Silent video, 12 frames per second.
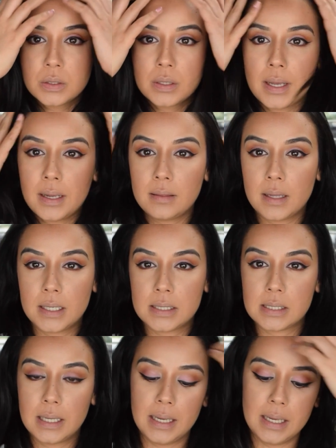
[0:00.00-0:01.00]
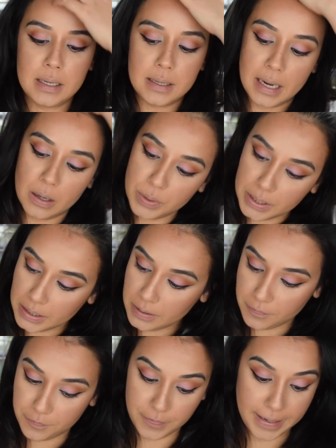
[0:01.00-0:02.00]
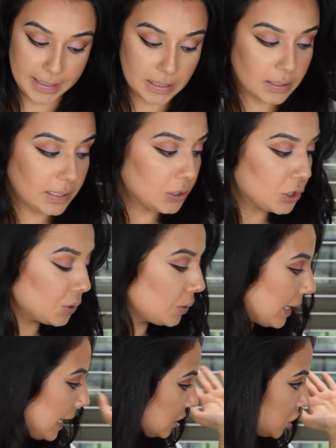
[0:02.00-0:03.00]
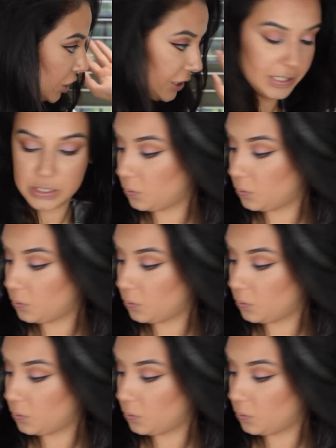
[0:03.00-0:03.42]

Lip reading: Okay, that is it. Now we can finally do lashes.